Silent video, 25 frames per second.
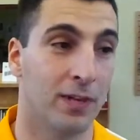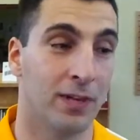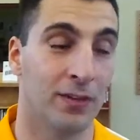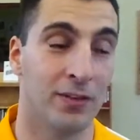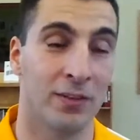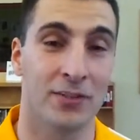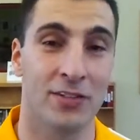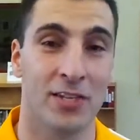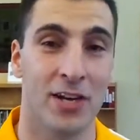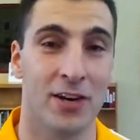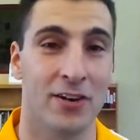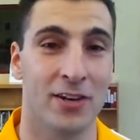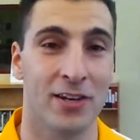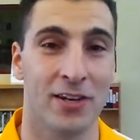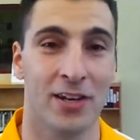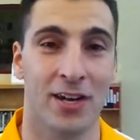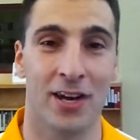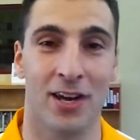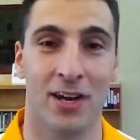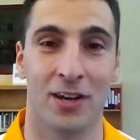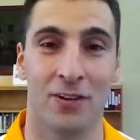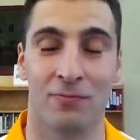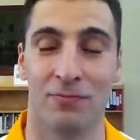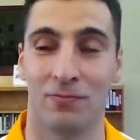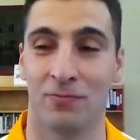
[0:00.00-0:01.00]
In this
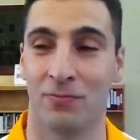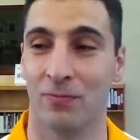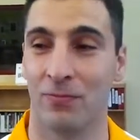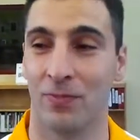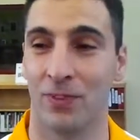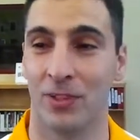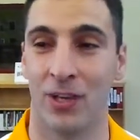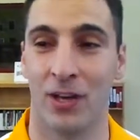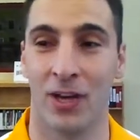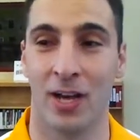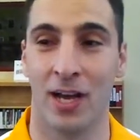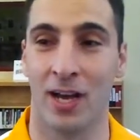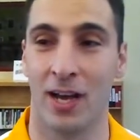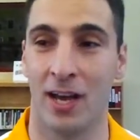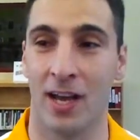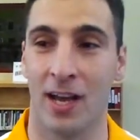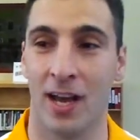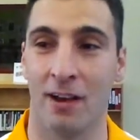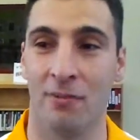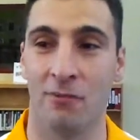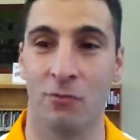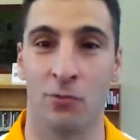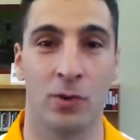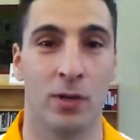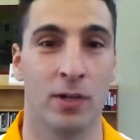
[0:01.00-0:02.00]
area, you
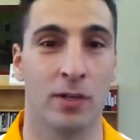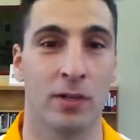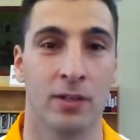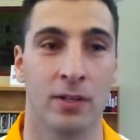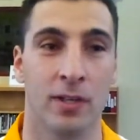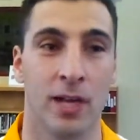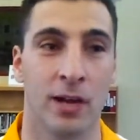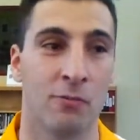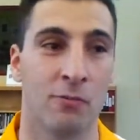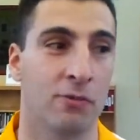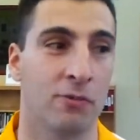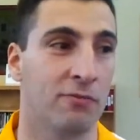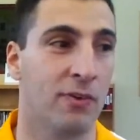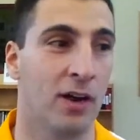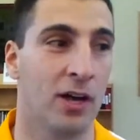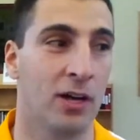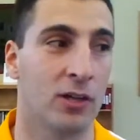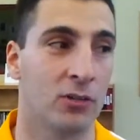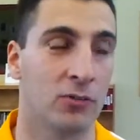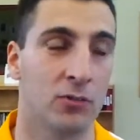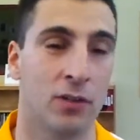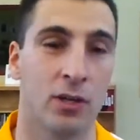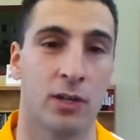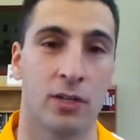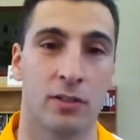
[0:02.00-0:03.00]
know, everyone
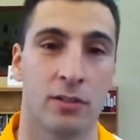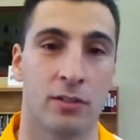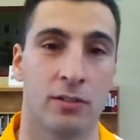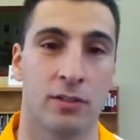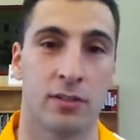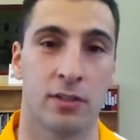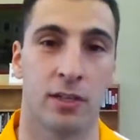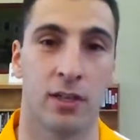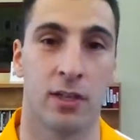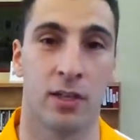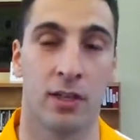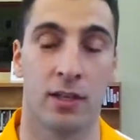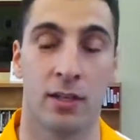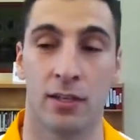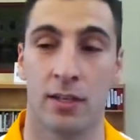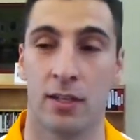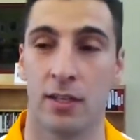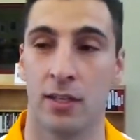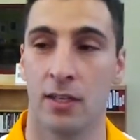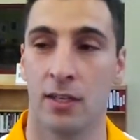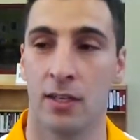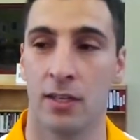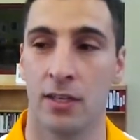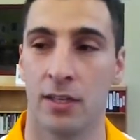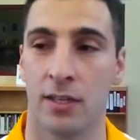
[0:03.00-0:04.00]
follows Rutgers,
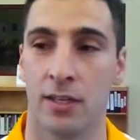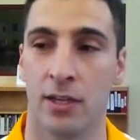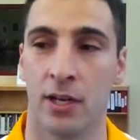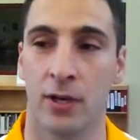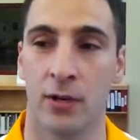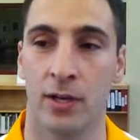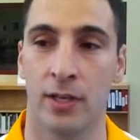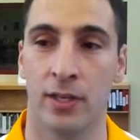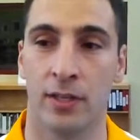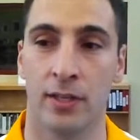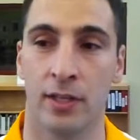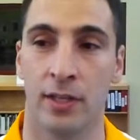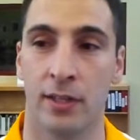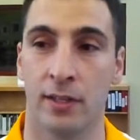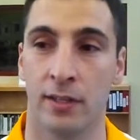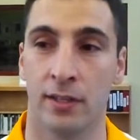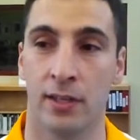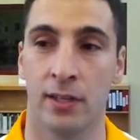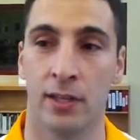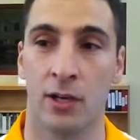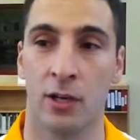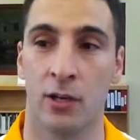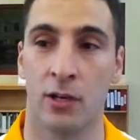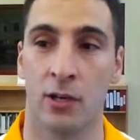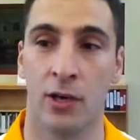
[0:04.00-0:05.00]
you know,
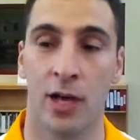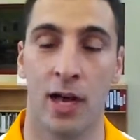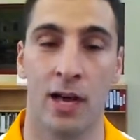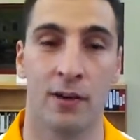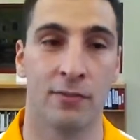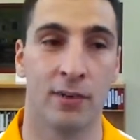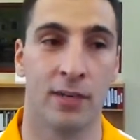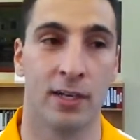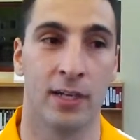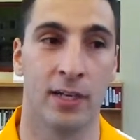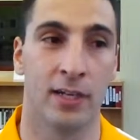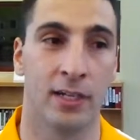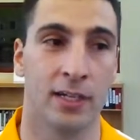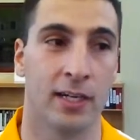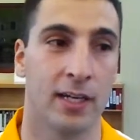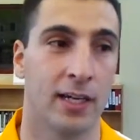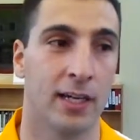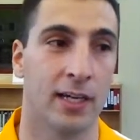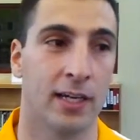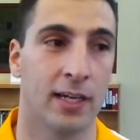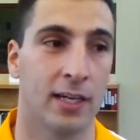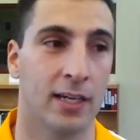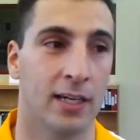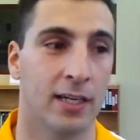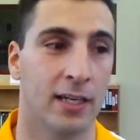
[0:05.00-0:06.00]
and they all have a.
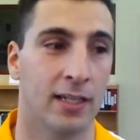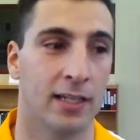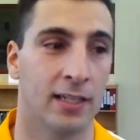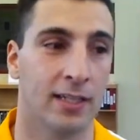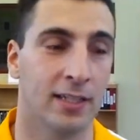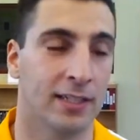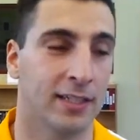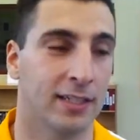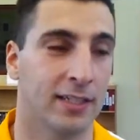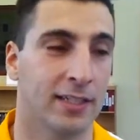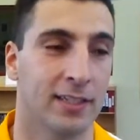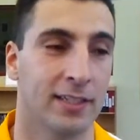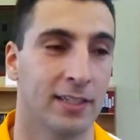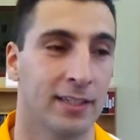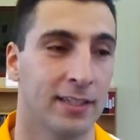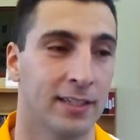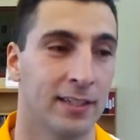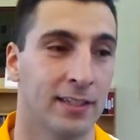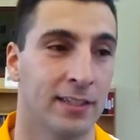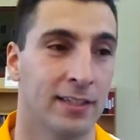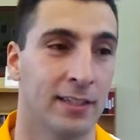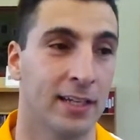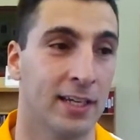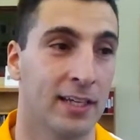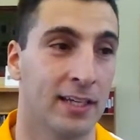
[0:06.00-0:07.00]

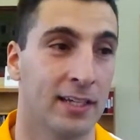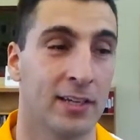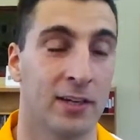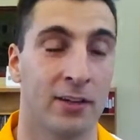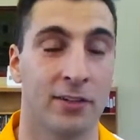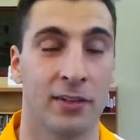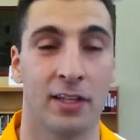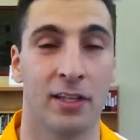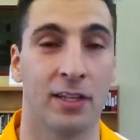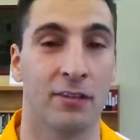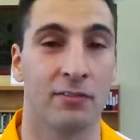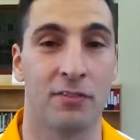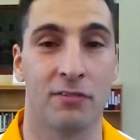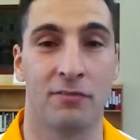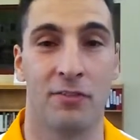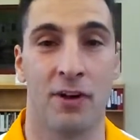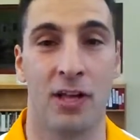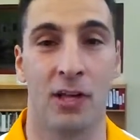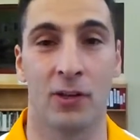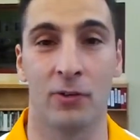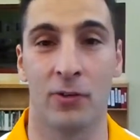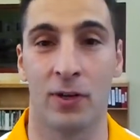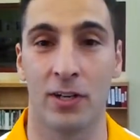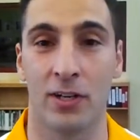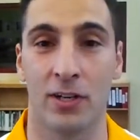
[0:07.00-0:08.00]
You know, they love to
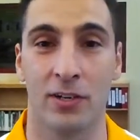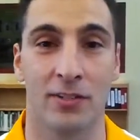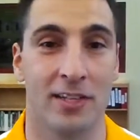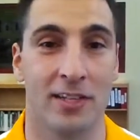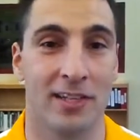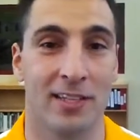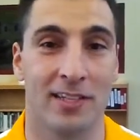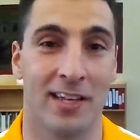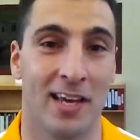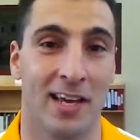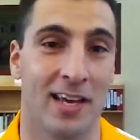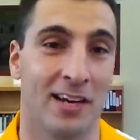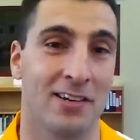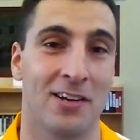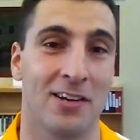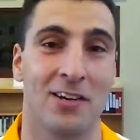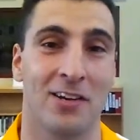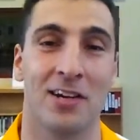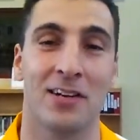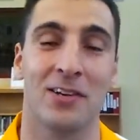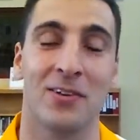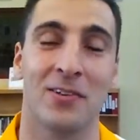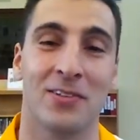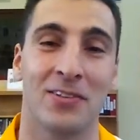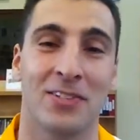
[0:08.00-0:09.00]
follow Rutgers, and I don't
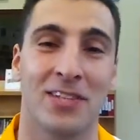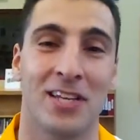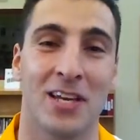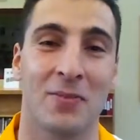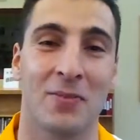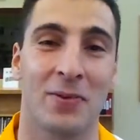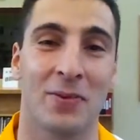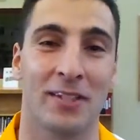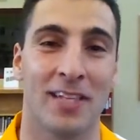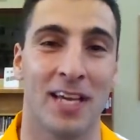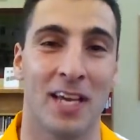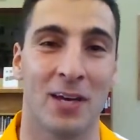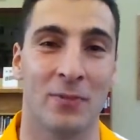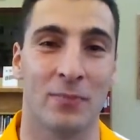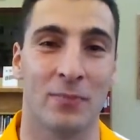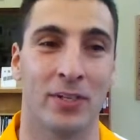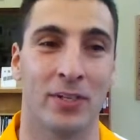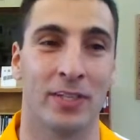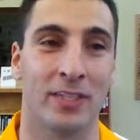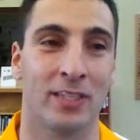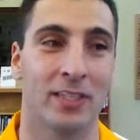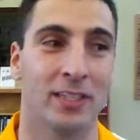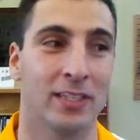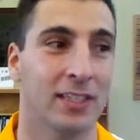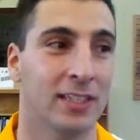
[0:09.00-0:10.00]
know what to say about
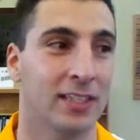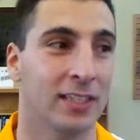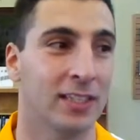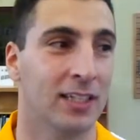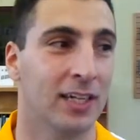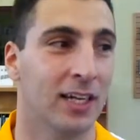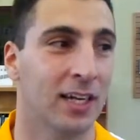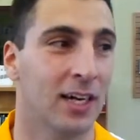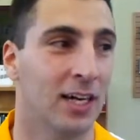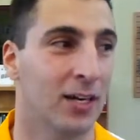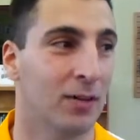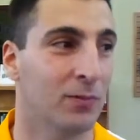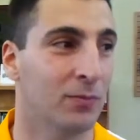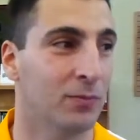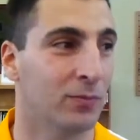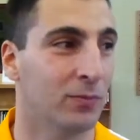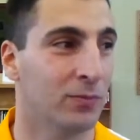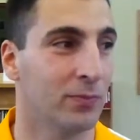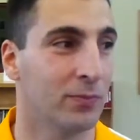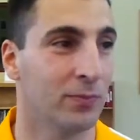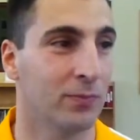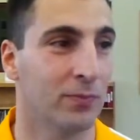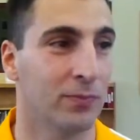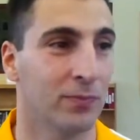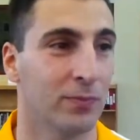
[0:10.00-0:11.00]
but,
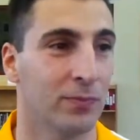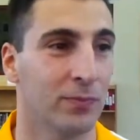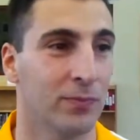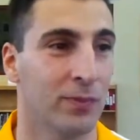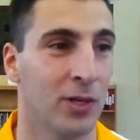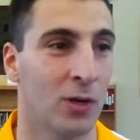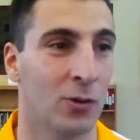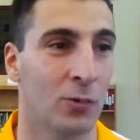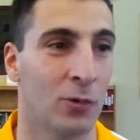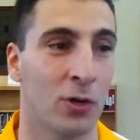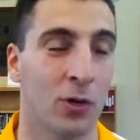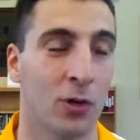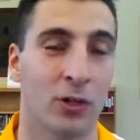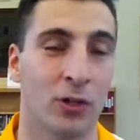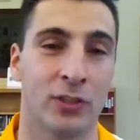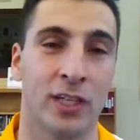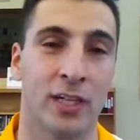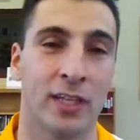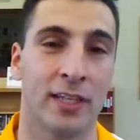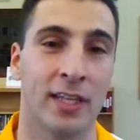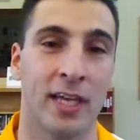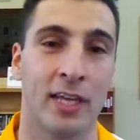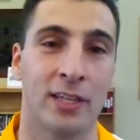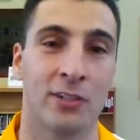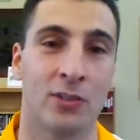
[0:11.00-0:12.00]
you know, we're all
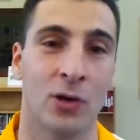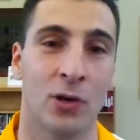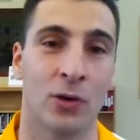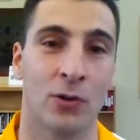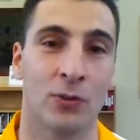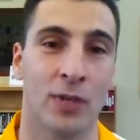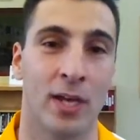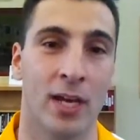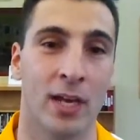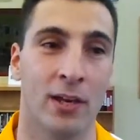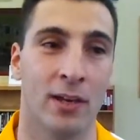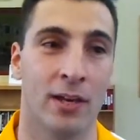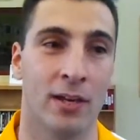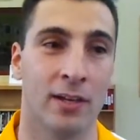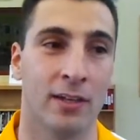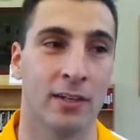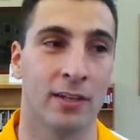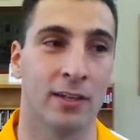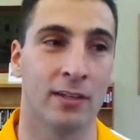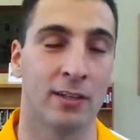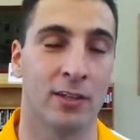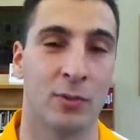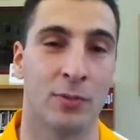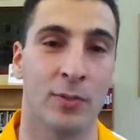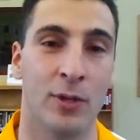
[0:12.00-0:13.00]
excited that he's going there,
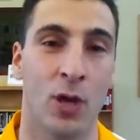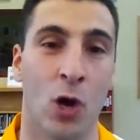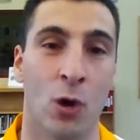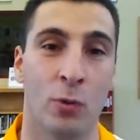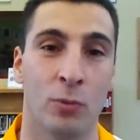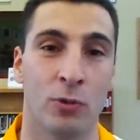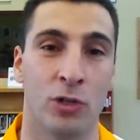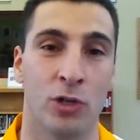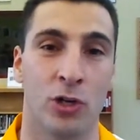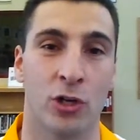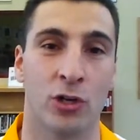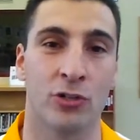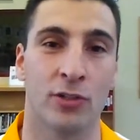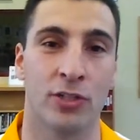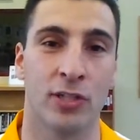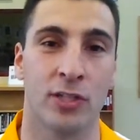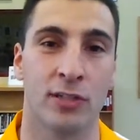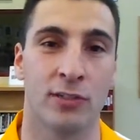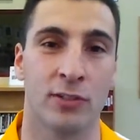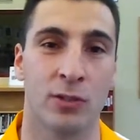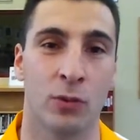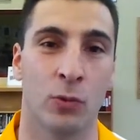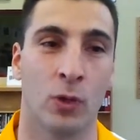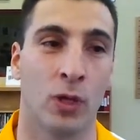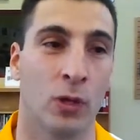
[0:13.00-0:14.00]
and to be home in
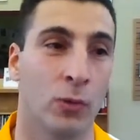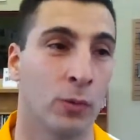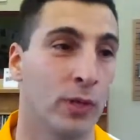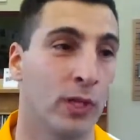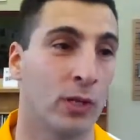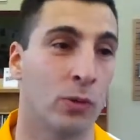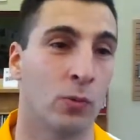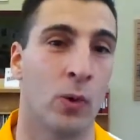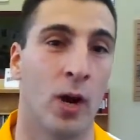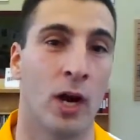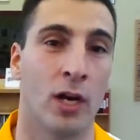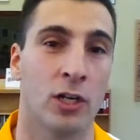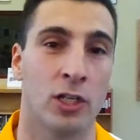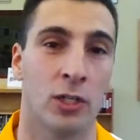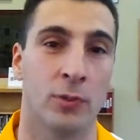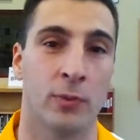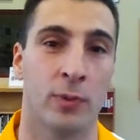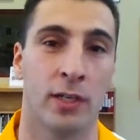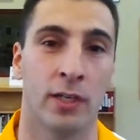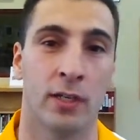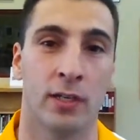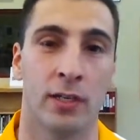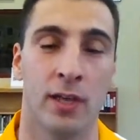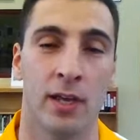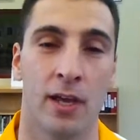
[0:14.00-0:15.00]
Jersey, so where we can watch him
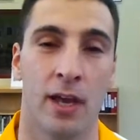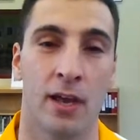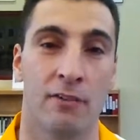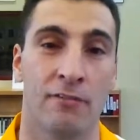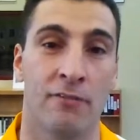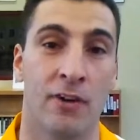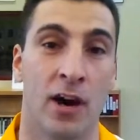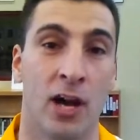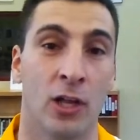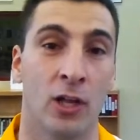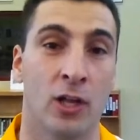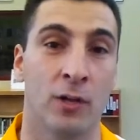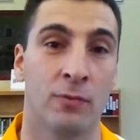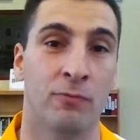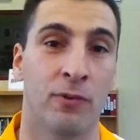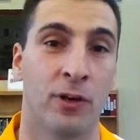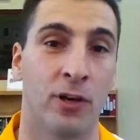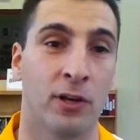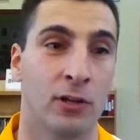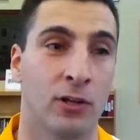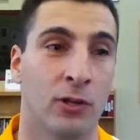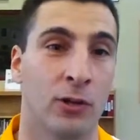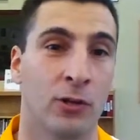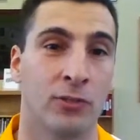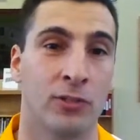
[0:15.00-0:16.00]
and follow him
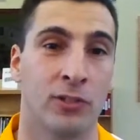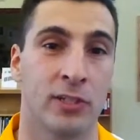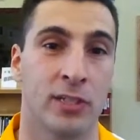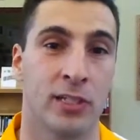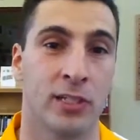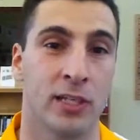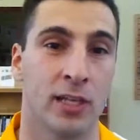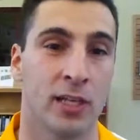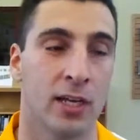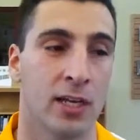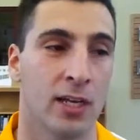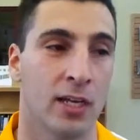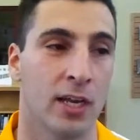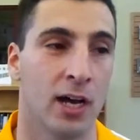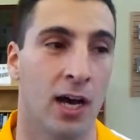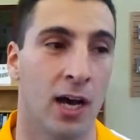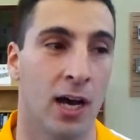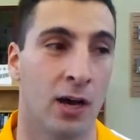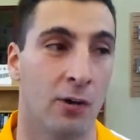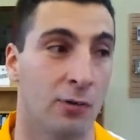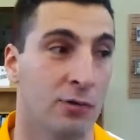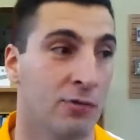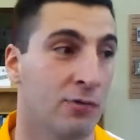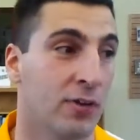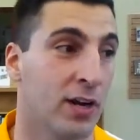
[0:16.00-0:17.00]
very closely.
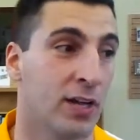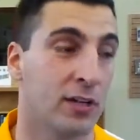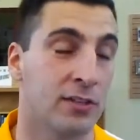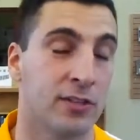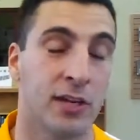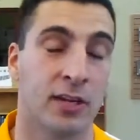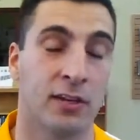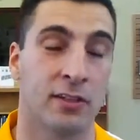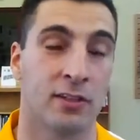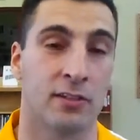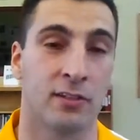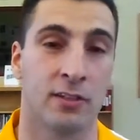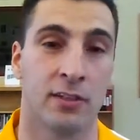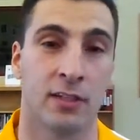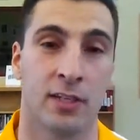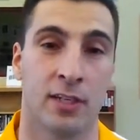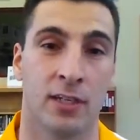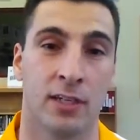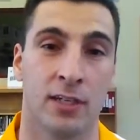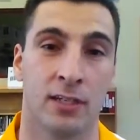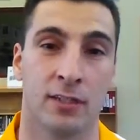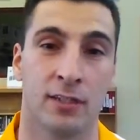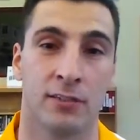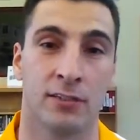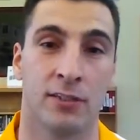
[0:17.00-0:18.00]
We're very excited
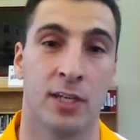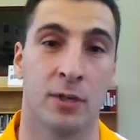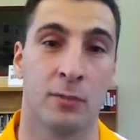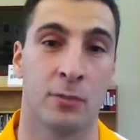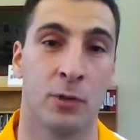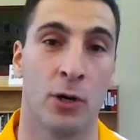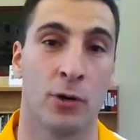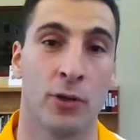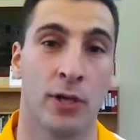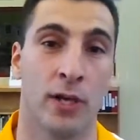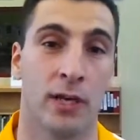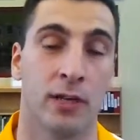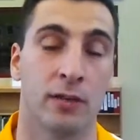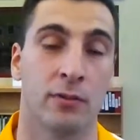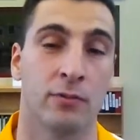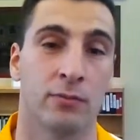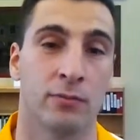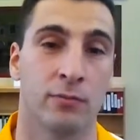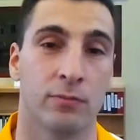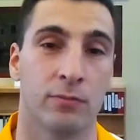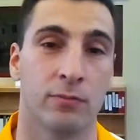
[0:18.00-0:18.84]
to see him go there.